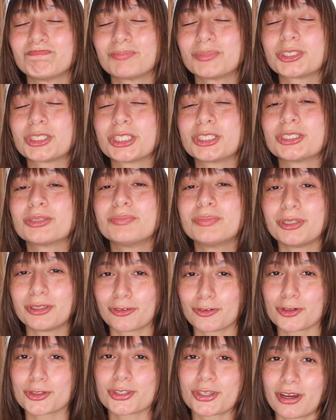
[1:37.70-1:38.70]
such a
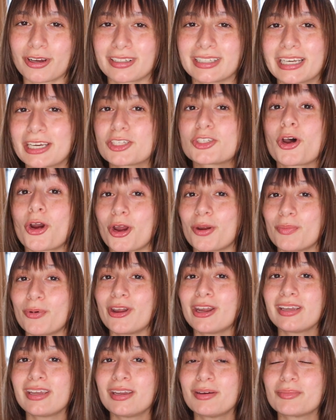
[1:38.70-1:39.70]
beautiful song. Like it's
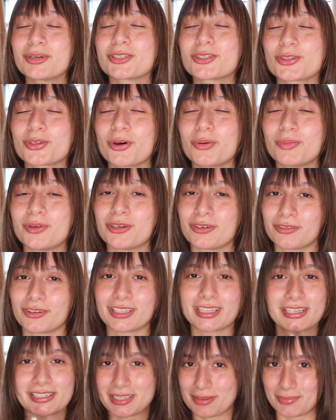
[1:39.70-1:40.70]
heartbreaking but so beautiful
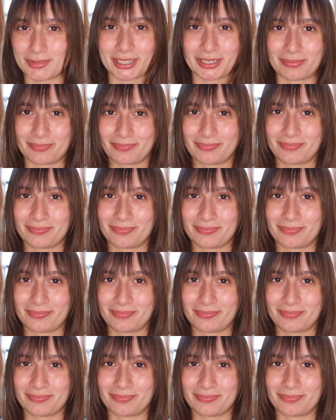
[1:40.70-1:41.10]
at the same time.